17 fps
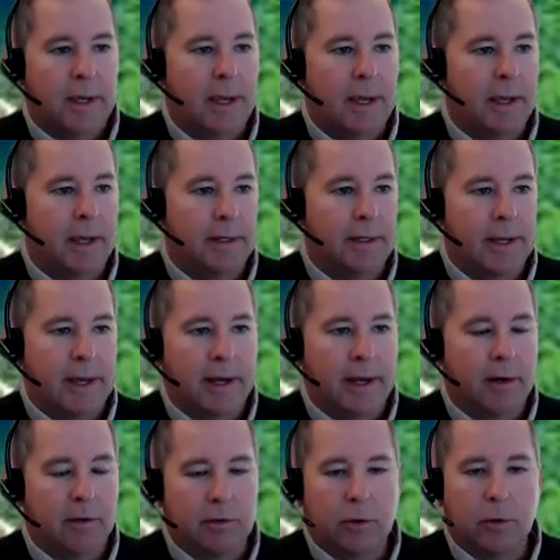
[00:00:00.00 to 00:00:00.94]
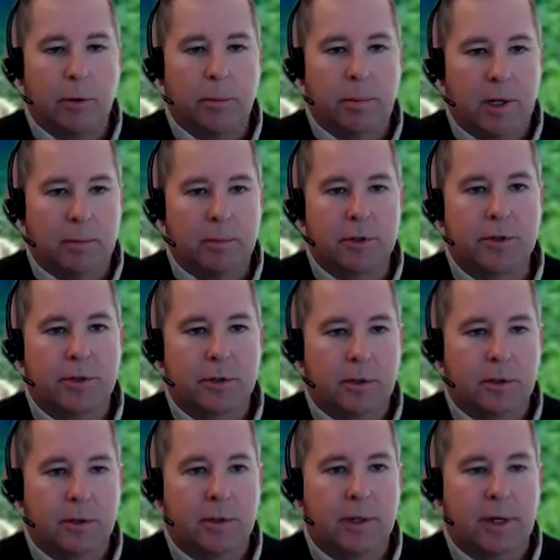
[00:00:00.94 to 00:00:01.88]
and got it over to a
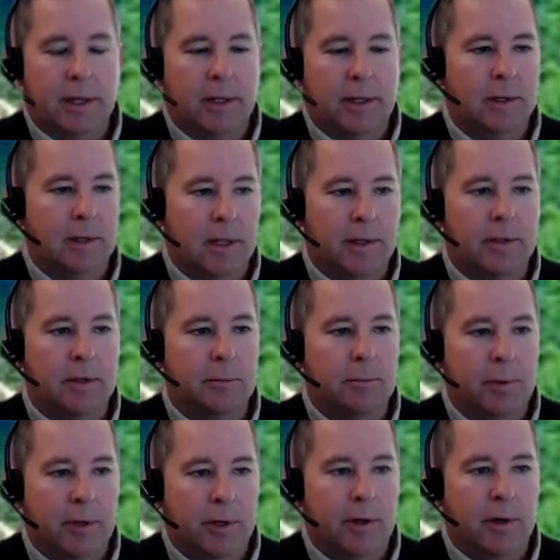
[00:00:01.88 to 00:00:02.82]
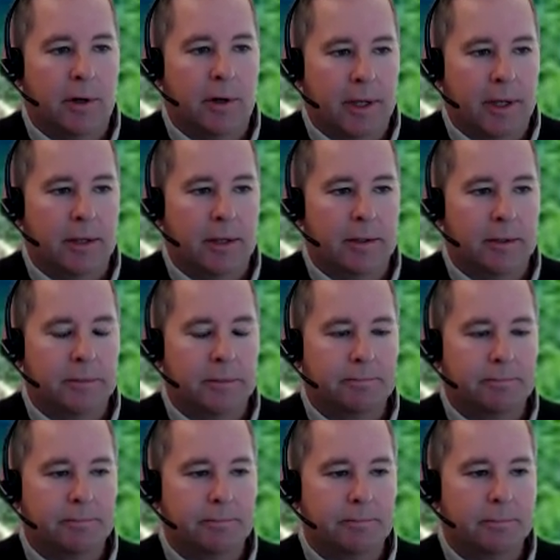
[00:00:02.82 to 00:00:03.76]
publisher and let them put it all together.
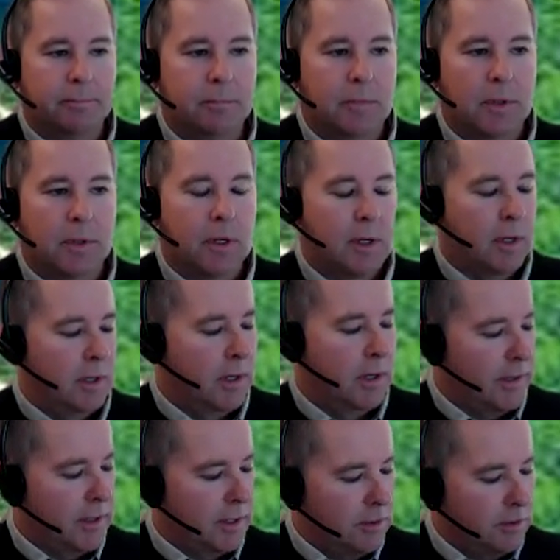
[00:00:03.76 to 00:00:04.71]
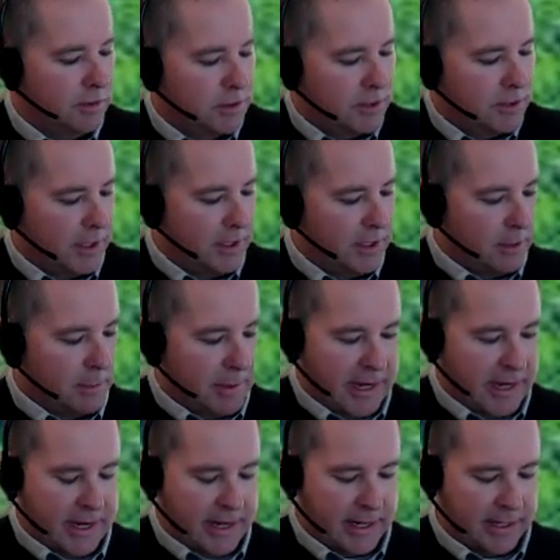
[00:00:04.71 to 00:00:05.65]
You know, I think you can see in the
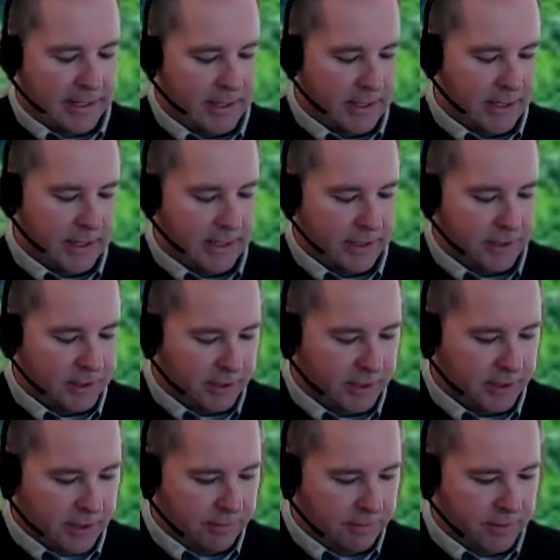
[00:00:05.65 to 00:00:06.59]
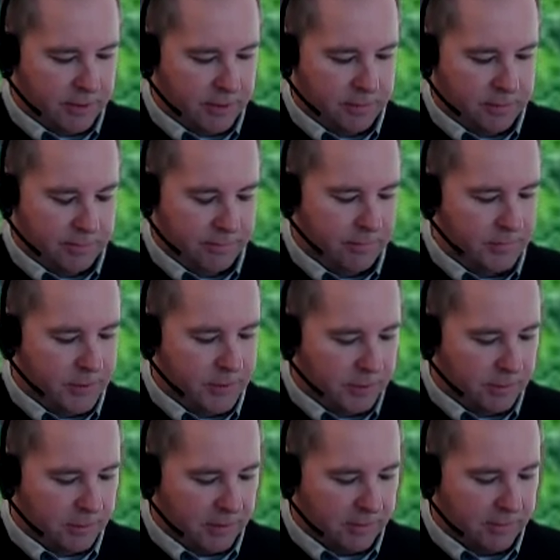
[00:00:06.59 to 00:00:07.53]
back, I actually interviewed
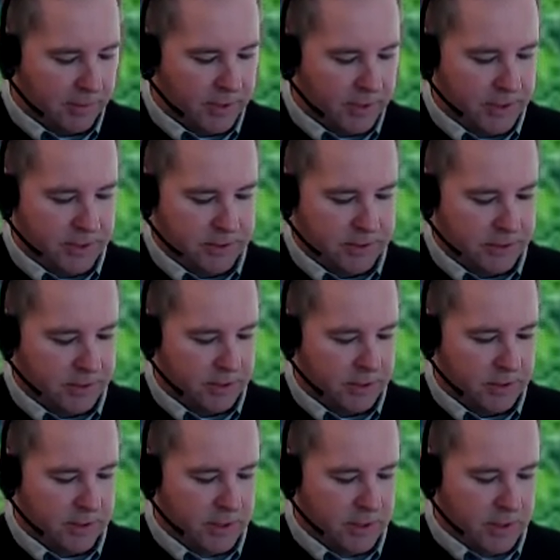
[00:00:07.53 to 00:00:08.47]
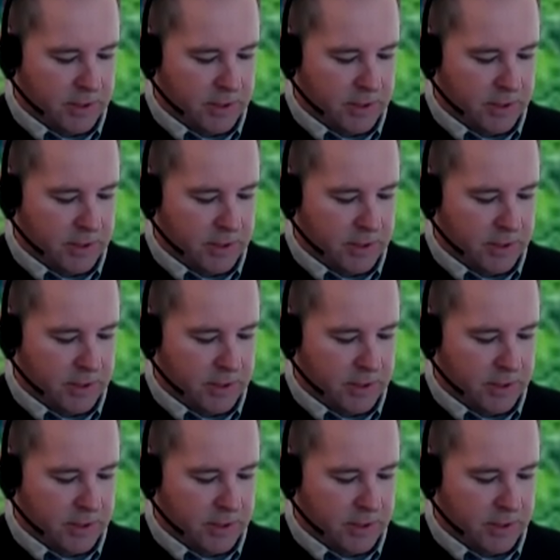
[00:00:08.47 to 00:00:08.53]
2 of my friends, and,